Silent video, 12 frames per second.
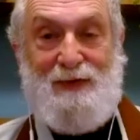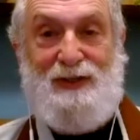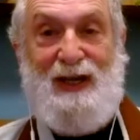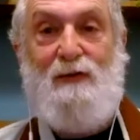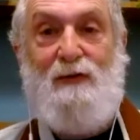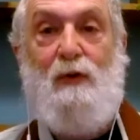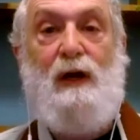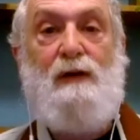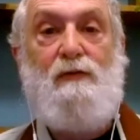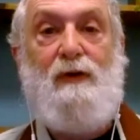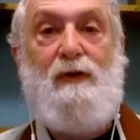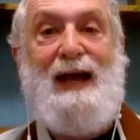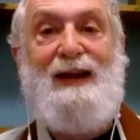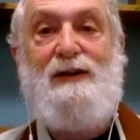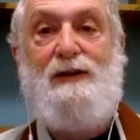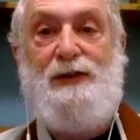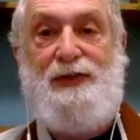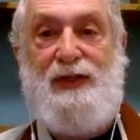take one
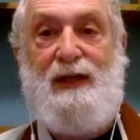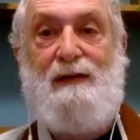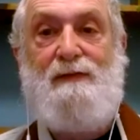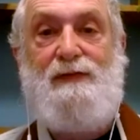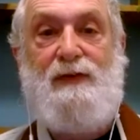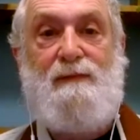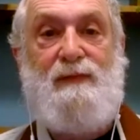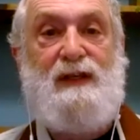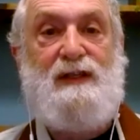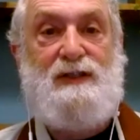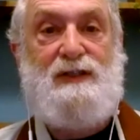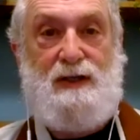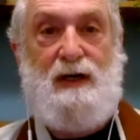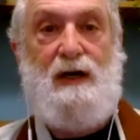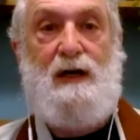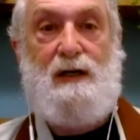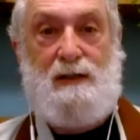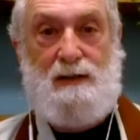radical thing from this
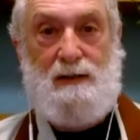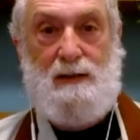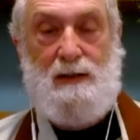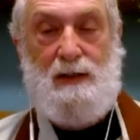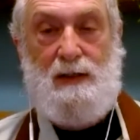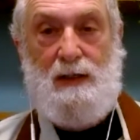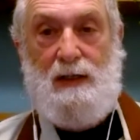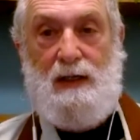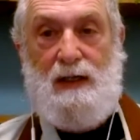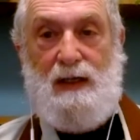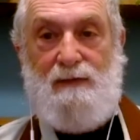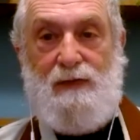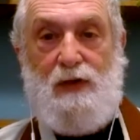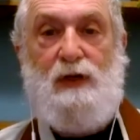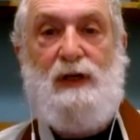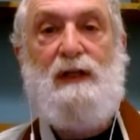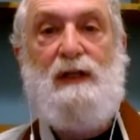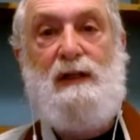talk, if you
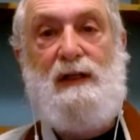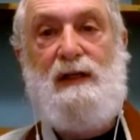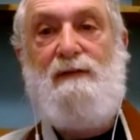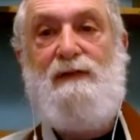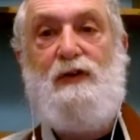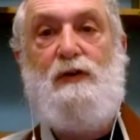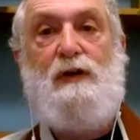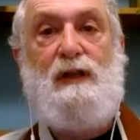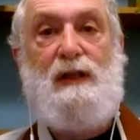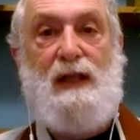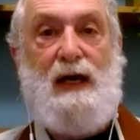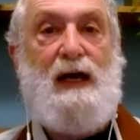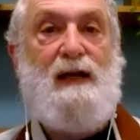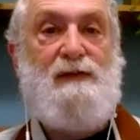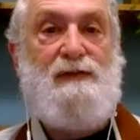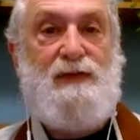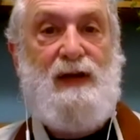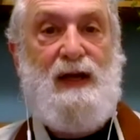can live your
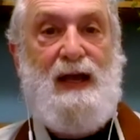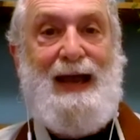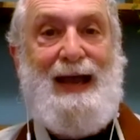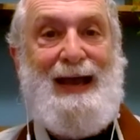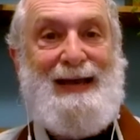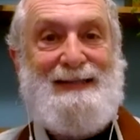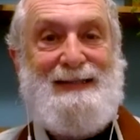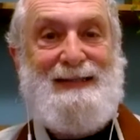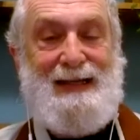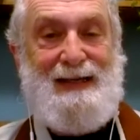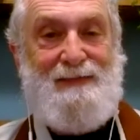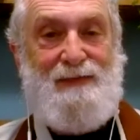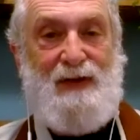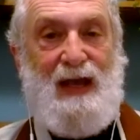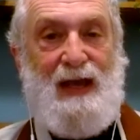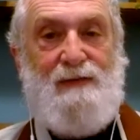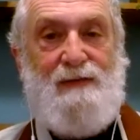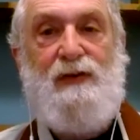life as if
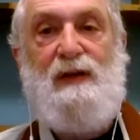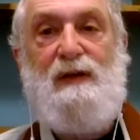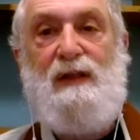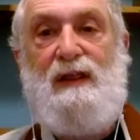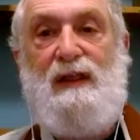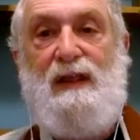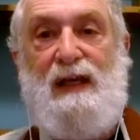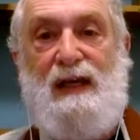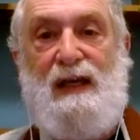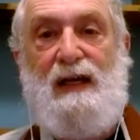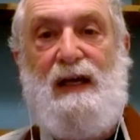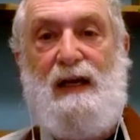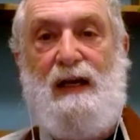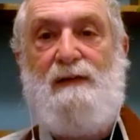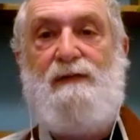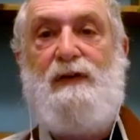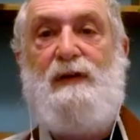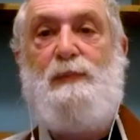everything and
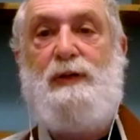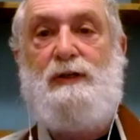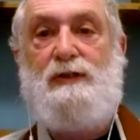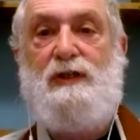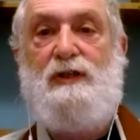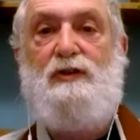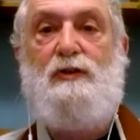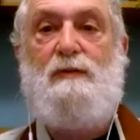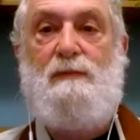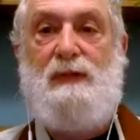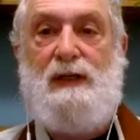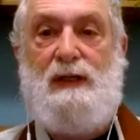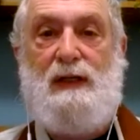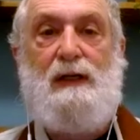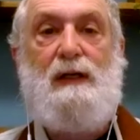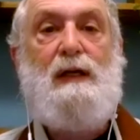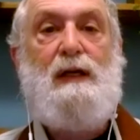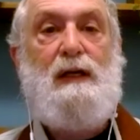every person you're meeting
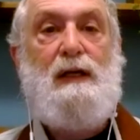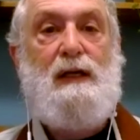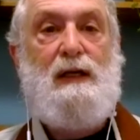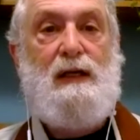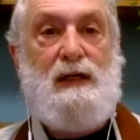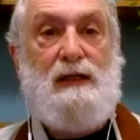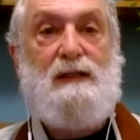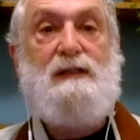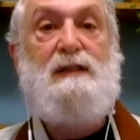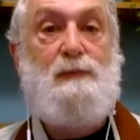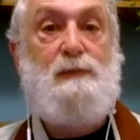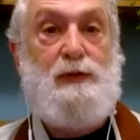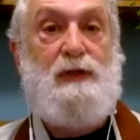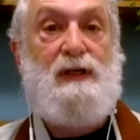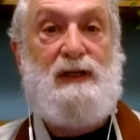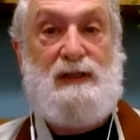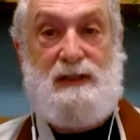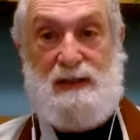is the Buddha
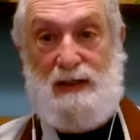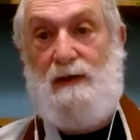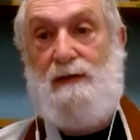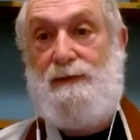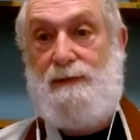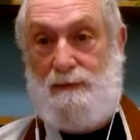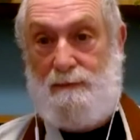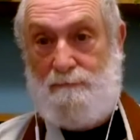itself,